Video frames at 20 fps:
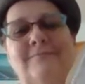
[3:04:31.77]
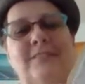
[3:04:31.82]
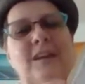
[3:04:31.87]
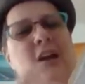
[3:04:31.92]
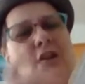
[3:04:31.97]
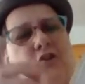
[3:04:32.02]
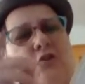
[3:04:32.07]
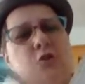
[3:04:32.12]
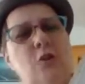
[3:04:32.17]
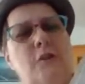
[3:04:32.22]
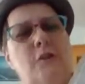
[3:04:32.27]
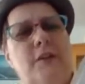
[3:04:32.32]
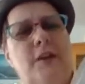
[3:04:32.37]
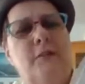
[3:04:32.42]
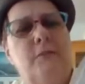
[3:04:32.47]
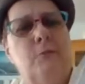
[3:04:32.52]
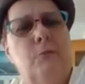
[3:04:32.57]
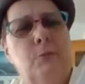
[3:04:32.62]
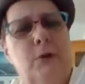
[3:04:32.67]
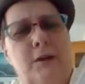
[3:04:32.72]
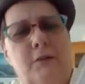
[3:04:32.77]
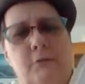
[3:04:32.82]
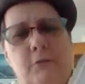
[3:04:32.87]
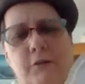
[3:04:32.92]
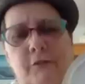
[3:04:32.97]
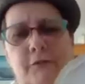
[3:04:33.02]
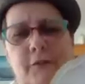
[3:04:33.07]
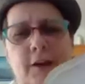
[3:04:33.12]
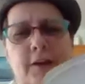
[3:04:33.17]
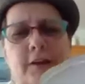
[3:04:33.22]
I sure went, went with
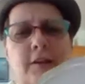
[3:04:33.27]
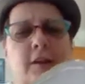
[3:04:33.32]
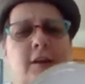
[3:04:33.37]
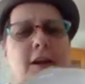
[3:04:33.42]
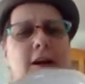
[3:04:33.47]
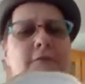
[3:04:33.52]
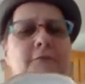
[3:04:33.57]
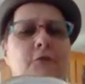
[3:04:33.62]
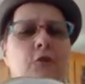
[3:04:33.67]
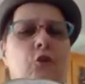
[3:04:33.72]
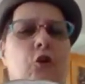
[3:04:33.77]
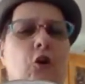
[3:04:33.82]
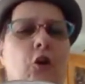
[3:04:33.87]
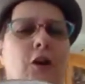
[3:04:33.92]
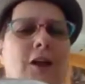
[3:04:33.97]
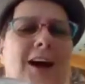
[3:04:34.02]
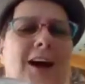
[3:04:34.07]
the Viking after all.